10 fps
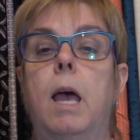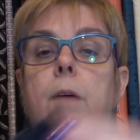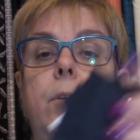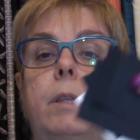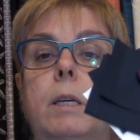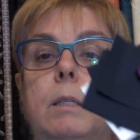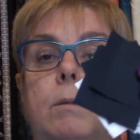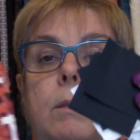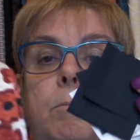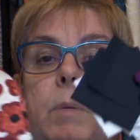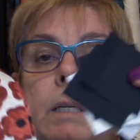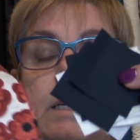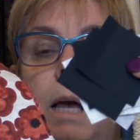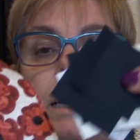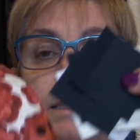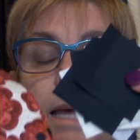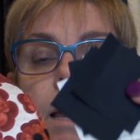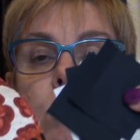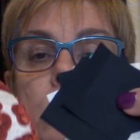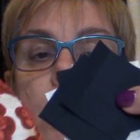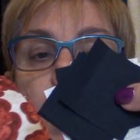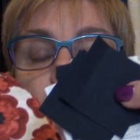Everything's been cut down.